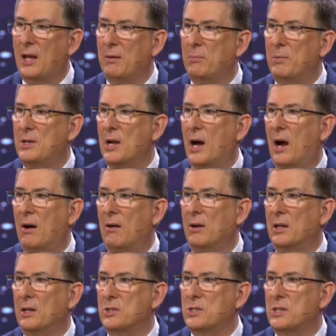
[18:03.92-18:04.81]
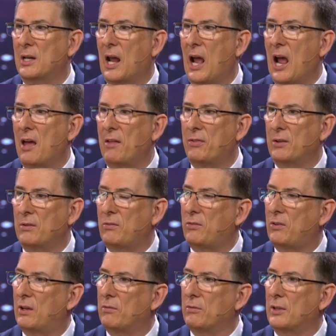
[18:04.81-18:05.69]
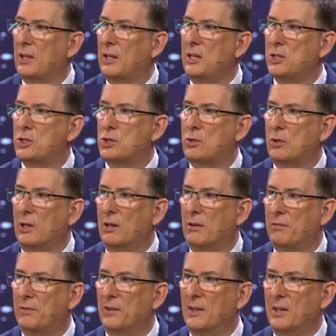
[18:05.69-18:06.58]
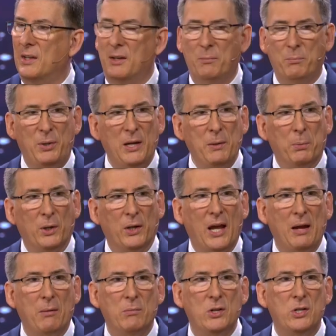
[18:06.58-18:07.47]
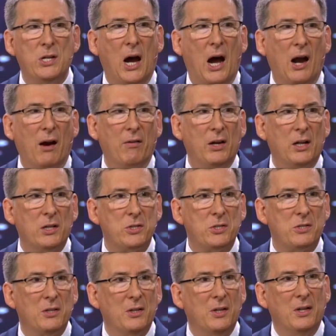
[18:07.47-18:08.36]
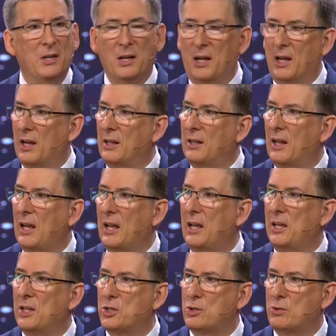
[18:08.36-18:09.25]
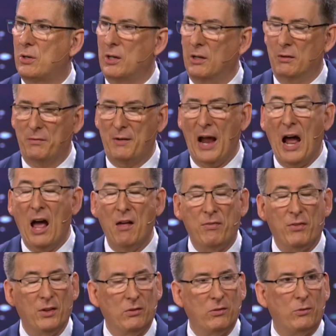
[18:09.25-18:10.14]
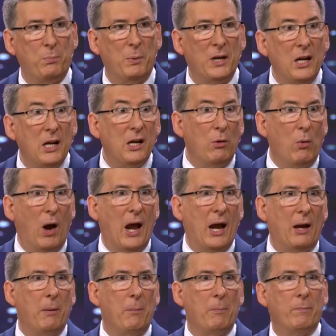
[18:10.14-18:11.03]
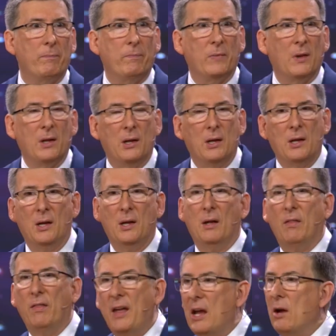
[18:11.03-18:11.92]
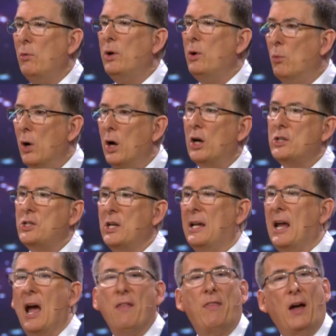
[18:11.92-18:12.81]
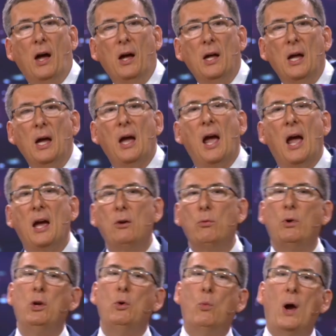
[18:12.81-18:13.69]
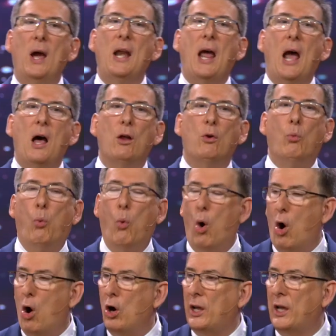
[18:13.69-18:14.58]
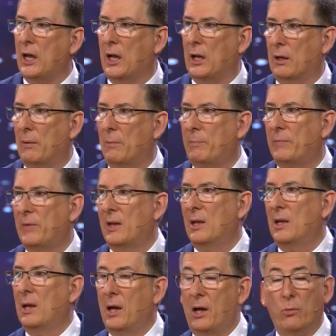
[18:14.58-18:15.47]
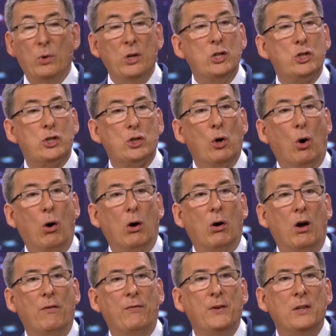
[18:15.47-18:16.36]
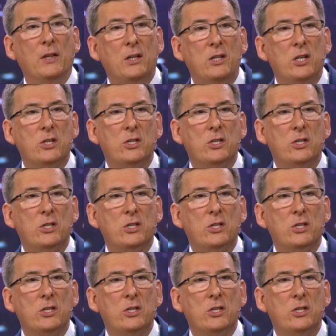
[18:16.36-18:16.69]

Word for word: named Darius in Athens, given the history of people named Darius and the history of Athens. But anyway, there we were together, and we went out walking, and we saw off in the